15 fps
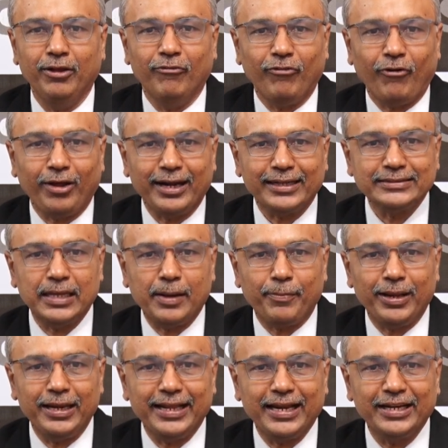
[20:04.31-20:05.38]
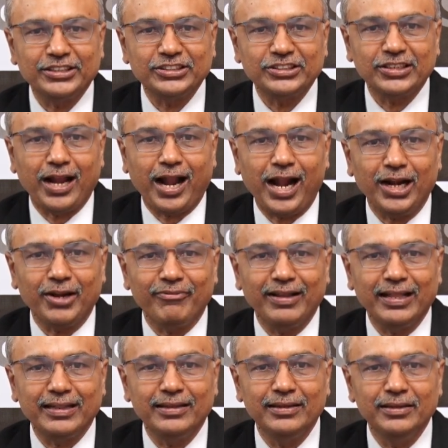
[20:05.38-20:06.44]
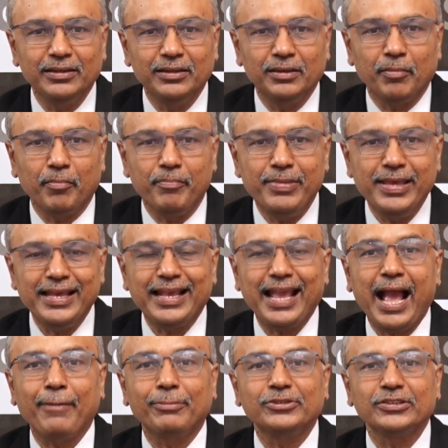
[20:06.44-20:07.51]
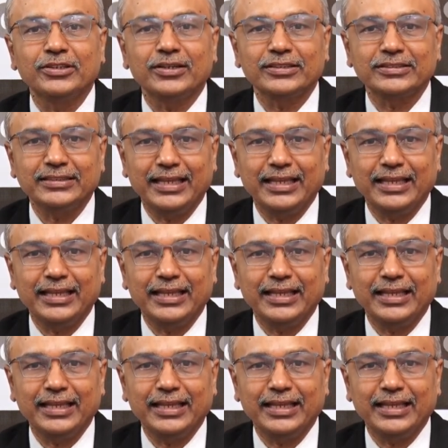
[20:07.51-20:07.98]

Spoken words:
For example, he can start with b captures